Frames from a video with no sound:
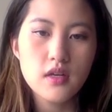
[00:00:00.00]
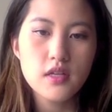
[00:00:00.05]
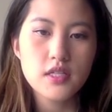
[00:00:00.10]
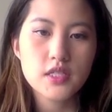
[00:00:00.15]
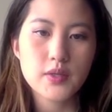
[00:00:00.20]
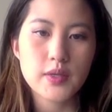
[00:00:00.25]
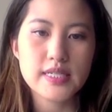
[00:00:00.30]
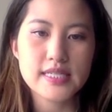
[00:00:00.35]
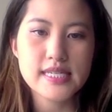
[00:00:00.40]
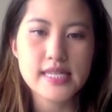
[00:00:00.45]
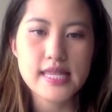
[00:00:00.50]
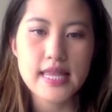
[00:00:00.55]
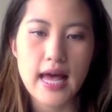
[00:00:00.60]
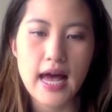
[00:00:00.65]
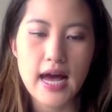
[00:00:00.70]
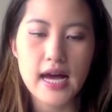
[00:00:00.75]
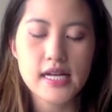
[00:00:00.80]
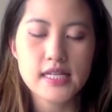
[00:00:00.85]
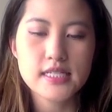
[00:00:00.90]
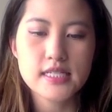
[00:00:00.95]
So I did
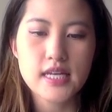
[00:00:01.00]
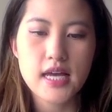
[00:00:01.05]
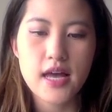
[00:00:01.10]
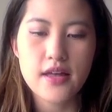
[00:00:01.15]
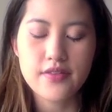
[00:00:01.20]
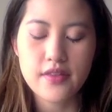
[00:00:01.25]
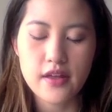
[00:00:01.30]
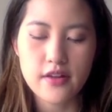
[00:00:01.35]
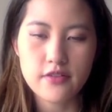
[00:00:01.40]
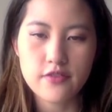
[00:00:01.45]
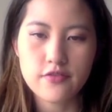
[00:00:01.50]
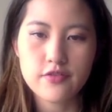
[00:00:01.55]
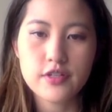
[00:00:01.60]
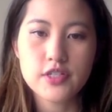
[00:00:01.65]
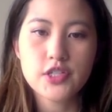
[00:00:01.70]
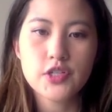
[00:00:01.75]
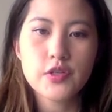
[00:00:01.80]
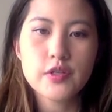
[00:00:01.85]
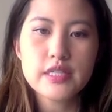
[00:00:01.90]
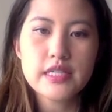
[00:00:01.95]
that, and then for
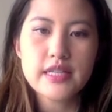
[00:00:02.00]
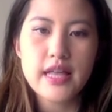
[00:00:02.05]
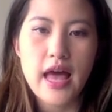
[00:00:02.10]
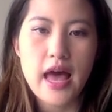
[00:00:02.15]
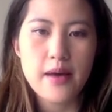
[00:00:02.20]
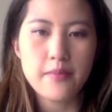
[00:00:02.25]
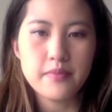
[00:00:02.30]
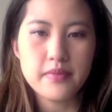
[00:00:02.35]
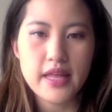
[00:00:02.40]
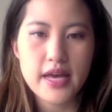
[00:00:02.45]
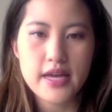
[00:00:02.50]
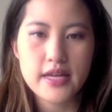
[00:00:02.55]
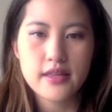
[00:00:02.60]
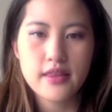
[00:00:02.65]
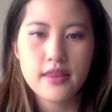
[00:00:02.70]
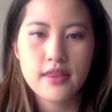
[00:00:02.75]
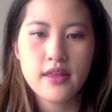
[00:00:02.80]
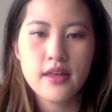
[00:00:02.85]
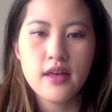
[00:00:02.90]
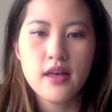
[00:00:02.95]
choosing the hem
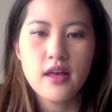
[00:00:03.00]
length,